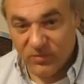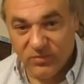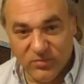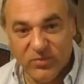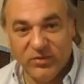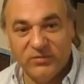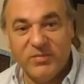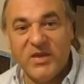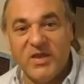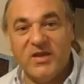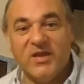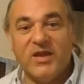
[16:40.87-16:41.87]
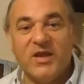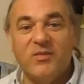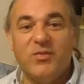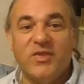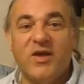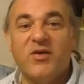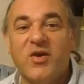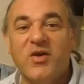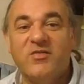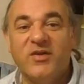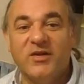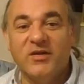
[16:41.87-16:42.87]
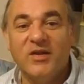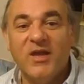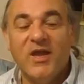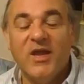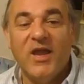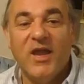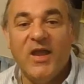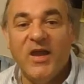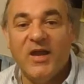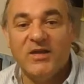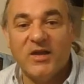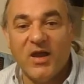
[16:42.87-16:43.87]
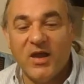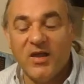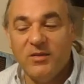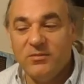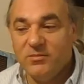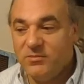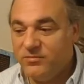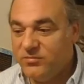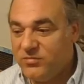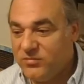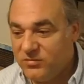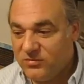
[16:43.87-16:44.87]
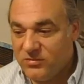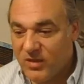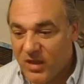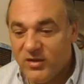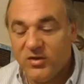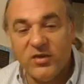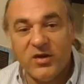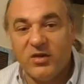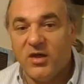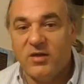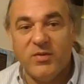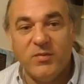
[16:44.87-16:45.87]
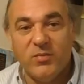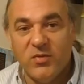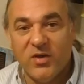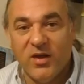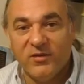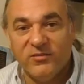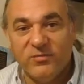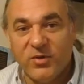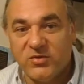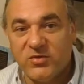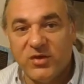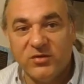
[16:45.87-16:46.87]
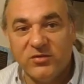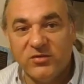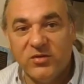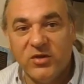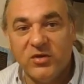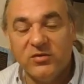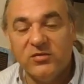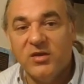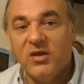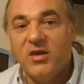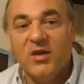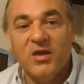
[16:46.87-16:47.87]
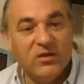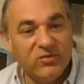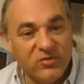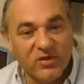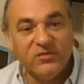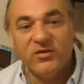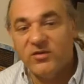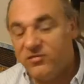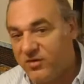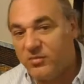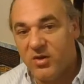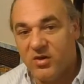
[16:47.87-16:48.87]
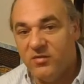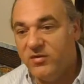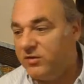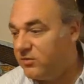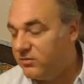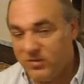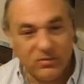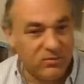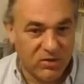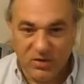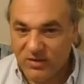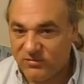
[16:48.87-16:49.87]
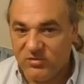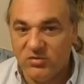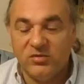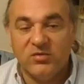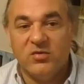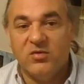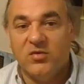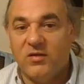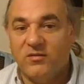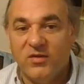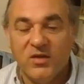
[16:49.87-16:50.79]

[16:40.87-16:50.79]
will begin again without COVID, and I'm I know that a lot of people who have martial arts studios have suffered from COVID. you have students who have